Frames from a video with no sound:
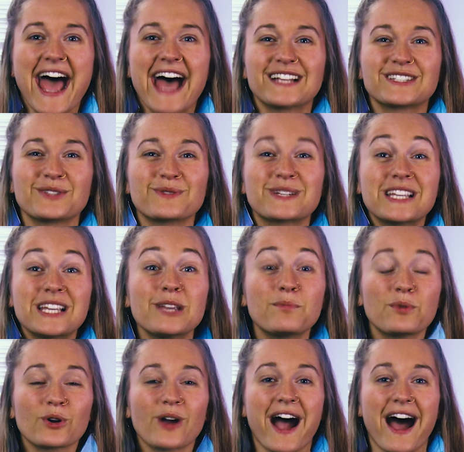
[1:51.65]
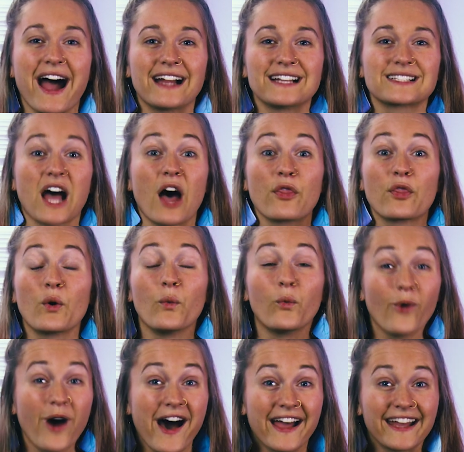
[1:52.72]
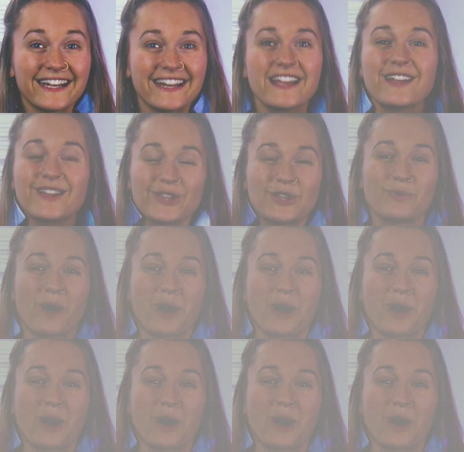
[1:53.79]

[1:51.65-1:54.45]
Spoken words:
as you keep your eyes on the one you